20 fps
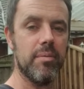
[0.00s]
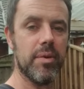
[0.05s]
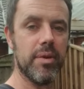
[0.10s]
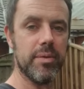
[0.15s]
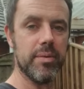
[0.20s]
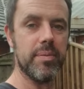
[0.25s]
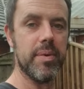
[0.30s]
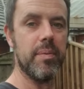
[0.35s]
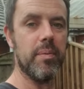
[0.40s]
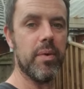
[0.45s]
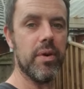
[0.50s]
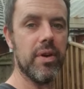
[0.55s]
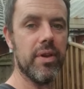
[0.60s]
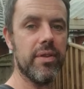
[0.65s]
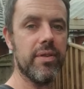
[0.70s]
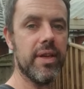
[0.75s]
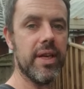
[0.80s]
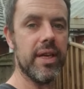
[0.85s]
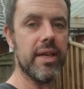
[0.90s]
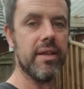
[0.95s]
but it's been
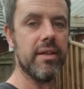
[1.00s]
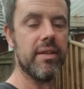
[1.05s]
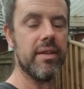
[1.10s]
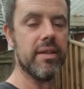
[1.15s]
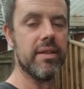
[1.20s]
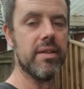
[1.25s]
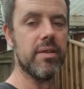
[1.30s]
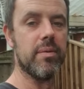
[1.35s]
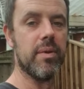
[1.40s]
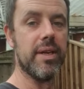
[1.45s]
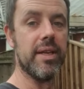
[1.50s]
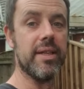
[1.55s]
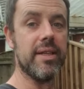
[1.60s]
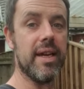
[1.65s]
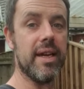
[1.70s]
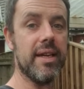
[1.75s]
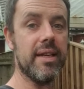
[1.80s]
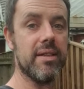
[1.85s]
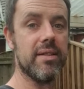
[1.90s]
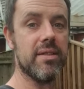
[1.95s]
worth it. This is what it
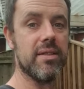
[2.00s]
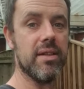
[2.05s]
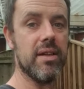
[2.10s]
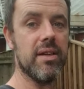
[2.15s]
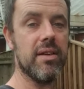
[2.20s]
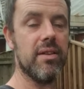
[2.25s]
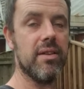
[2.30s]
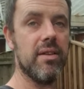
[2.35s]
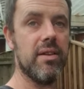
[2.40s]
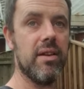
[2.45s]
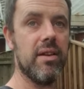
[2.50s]
takes to